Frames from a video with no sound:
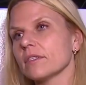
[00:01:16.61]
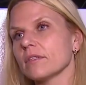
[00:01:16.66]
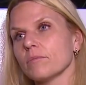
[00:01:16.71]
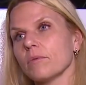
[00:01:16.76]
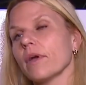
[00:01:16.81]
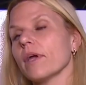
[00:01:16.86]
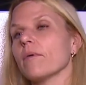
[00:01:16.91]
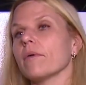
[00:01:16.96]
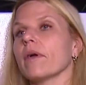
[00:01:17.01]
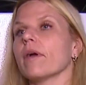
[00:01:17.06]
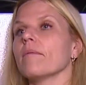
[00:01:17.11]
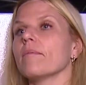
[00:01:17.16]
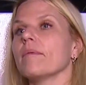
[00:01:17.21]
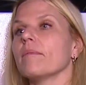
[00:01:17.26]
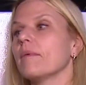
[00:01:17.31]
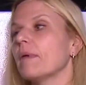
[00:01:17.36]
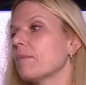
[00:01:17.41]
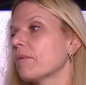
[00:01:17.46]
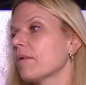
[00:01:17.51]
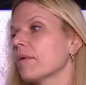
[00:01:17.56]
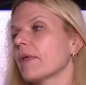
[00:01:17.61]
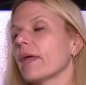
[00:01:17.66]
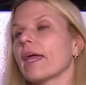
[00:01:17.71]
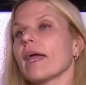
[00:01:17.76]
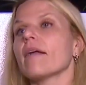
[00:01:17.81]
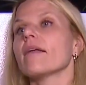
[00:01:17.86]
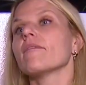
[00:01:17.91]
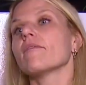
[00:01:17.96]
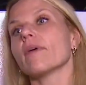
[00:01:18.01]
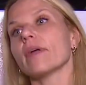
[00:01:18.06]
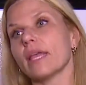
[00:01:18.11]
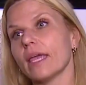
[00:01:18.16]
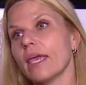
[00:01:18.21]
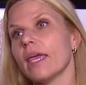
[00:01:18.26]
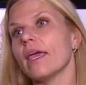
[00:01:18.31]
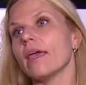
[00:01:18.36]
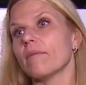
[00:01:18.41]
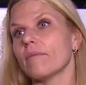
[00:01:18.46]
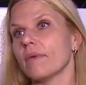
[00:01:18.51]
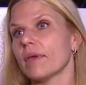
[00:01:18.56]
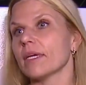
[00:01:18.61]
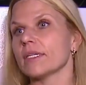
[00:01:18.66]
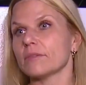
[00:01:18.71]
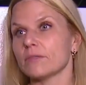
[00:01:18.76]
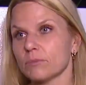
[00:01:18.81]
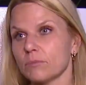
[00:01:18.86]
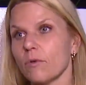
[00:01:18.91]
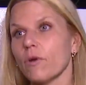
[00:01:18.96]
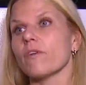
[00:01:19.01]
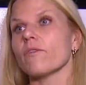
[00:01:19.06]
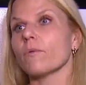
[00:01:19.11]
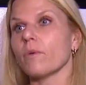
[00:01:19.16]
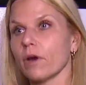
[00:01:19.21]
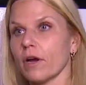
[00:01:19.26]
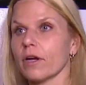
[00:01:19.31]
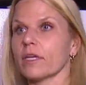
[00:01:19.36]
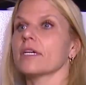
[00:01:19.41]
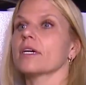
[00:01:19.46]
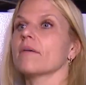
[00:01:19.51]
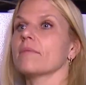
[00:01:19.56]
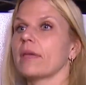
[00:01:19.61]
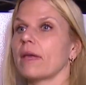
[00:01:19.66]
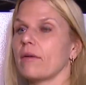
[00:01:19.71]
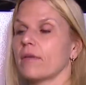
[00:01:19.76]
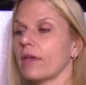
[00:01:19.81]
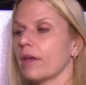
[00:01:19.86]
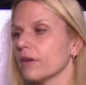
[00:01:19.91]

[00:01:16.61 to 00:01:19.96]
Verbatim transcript: to the point where people were like, "I didn't want to eat," because it was more of work to come down